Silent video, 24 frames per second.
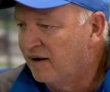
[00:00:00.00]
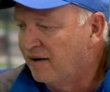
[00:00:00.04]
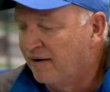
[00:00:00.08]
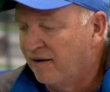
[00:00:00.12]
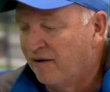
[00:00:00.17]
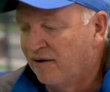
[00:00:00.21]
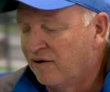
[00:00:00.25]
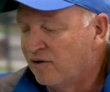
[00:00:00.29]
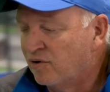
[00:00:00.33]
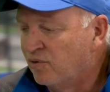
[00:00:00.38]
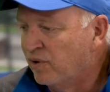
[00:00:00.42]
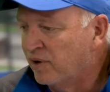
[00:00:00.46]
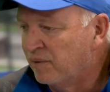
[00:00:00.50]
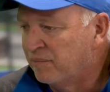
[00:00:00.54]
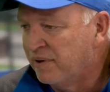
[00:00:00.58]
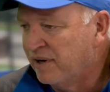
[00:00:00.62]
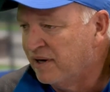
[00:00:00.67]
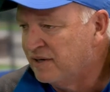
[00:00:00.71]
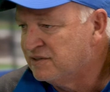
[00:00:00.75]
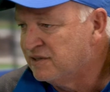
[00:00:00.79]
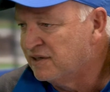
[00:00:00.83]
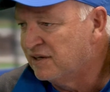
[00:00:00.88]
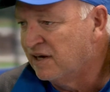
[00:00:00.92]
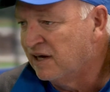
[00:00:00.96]
Our quick
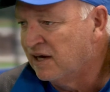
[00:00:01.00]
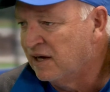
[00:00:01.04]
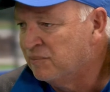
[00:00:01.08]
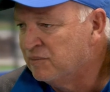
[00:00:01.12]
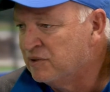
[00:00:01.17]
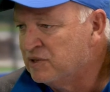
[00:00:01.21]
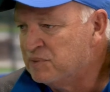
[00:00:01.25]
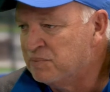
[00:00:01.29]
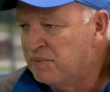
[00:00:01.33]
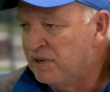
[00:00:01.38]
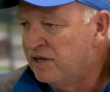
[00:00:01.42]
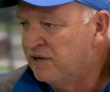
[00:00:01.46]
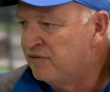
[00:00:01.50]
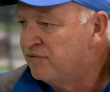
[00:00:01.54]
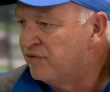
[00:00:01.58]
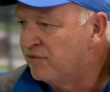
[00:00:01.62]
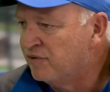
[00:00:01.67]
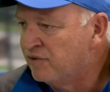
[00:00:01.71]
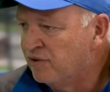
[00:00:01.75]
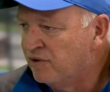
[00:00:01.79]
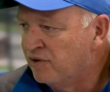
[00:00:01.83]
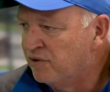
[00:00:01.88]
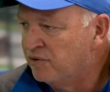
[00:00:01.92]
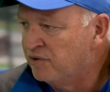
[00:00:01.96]
passing game is made for
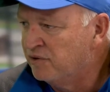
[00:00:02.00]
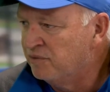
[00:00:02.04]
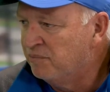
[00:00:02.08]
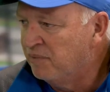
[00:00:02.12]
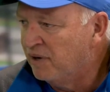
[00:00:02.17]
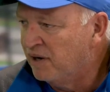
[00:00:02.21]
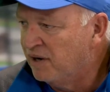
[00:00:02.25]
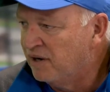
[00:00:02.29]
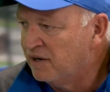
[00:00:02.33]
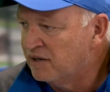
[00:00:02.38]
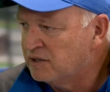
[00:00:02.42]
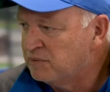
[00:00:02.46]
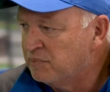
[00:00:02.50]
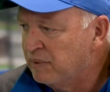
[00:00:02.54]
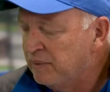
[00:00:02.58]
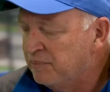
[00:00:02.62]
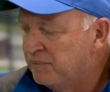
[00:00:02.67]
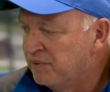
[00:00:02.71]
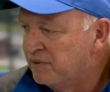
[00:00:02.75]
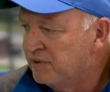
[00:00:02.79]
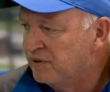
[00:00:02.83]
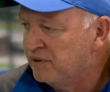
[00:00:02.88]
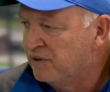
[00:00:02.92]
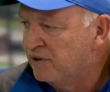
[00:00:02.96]
a loaded box,
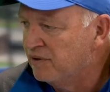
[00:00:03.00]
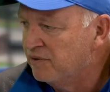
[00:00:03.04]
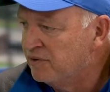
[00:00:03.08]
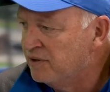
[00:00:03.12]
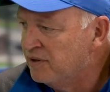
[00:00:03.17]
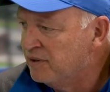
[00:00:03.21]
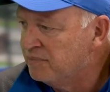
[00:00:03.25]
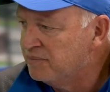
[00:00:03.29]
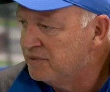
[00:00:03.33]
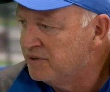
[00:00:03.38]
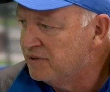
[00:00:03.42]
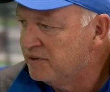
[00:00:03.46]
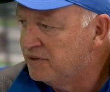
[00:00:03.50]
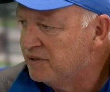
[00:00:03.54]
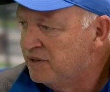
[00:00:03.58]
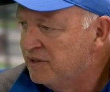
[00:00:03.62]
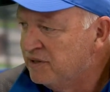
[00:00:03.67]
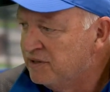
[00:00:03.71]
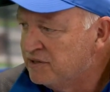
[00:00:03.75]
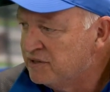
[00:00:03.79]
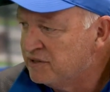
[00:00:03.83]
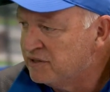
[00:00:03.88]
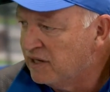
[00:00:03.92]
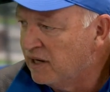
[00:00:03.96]
people that load up to
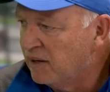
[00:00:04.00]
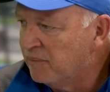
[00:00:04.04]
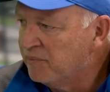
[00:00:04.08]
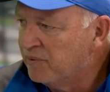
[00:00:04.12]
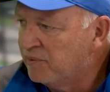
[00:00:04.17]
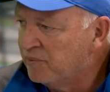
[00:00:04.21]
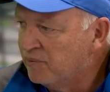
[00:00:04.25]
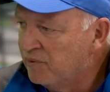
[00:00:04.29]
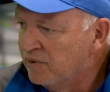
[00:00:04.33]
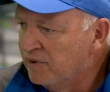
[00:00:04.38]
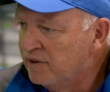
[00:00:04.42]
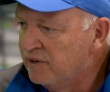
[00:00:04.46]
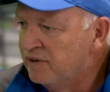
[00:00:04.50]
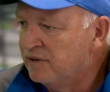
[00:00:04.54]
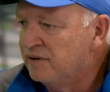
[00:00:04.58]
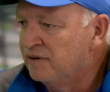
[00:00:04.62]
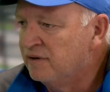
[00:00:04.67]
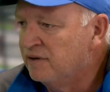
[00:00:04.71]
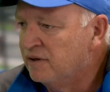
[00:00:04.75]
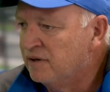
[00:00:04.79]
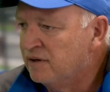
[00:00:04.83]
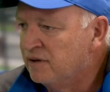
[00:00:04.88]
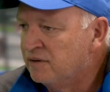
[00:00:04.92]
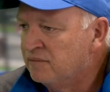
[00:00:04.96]
stop the run.
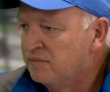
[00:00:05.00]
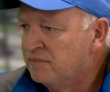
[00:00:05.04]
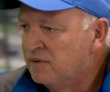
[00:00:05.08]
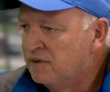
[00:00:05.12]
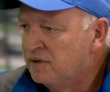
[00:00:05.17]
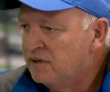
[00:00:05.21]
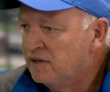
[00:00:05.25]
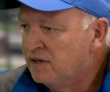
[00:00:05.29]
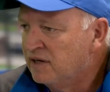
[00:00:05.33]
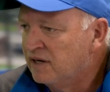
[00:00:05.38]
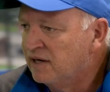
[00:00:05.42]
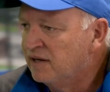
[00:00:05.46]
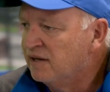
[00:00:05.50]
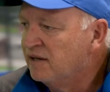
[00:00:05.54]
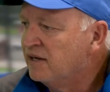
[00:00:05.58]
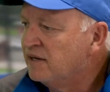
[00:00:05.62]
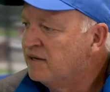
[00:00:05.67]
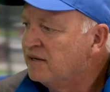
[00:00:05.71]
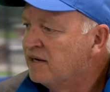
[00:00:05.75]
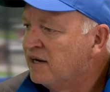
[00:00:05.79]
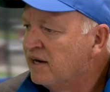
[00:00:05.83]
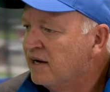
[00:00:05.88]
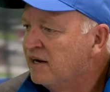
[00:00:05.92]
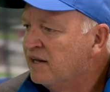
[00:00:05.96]

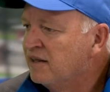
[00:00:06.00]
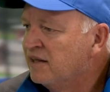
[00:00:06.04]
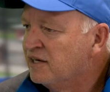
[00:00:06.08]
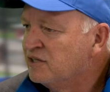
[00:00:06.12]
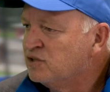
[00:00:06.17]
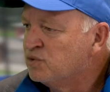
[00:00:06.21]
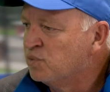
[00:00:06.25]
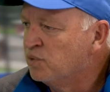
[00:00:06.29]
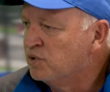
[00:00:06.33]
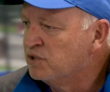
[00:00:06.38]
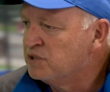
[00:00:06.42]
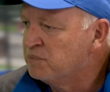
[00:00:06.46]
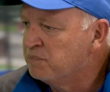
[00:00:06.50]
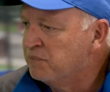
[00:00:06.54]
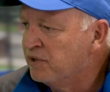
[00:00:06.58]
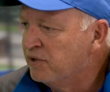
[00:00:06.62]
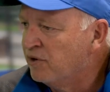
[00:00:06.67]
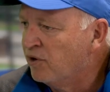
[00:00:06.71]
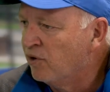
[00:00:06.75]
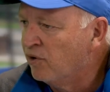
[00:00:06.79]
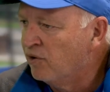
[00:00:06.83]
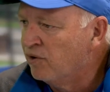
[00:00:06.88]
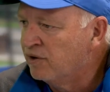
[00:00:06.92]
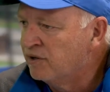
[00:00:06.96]
And kind of that's what's been
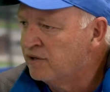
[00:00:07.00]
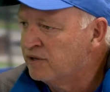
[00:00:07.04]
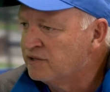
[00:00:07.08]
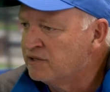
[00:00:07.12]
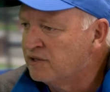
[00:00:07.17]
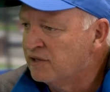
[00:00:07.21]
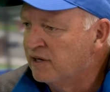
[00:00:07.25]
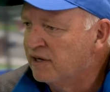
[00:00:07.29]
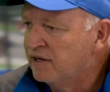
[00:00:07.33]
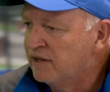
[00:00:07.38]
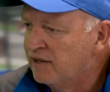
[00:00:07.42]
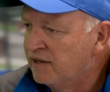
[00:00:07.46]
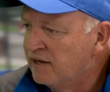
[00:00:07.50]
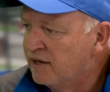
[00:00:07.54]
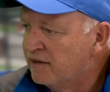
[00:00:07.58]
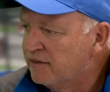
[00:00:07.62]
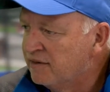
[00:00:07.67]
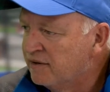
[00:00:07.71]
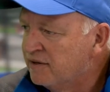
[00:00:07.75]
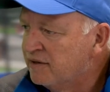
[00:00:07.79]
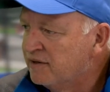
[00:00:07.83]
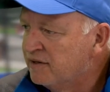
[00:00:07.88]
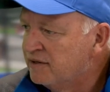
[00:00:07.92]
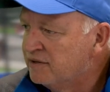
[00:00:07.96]
hurting us lately, I
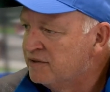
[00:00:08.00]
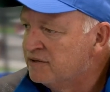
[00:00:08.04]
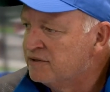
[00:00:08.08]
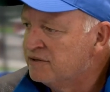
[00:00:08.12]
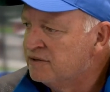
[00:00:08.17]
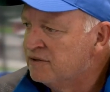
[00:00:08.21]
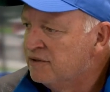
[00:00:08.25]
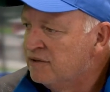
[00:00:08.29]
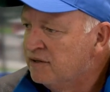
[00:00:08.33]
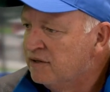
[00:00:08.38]
think, is